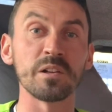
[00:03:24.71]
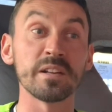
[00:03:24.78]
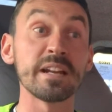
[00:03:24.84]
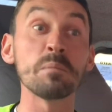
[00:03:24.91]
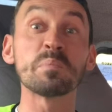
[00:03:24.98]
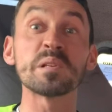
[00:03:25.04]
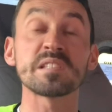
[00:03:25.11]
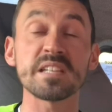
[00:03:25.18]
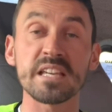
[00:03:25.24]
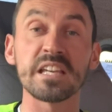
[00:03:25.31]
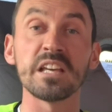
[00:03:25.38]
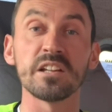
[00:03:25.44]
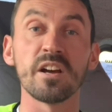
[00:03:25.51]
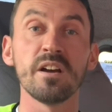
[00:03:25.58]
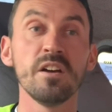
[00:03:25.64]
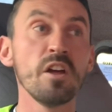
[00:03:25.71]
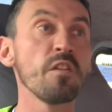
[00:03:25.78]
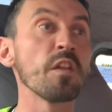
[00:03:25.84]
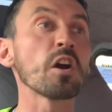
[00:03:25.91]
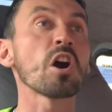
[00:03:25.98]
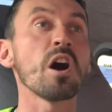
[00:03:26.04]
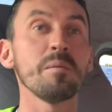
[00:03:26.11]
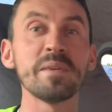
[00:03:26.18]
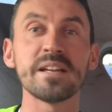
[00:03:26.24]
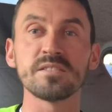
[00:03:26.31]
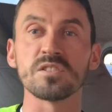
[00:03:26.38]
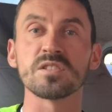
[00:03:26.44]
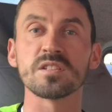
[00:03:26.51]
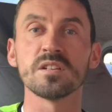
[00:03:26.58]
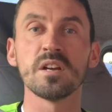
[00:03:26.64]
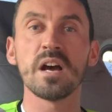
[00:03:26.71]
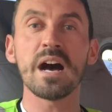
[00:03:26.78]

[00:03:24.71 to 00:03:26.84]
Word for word: and in particular the comments